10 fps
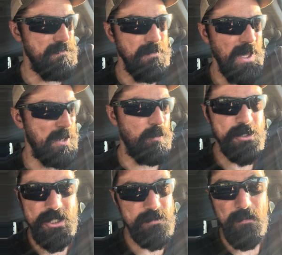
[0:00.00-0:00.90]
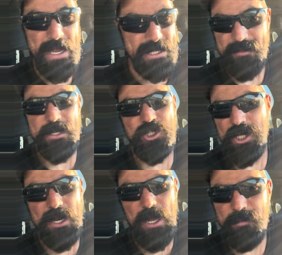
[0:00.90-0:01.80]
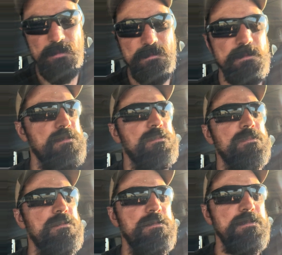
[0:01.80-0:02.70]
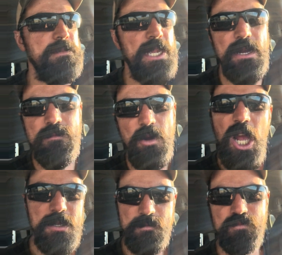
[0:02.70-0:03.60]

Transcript: Like we're just making this shit up. Well,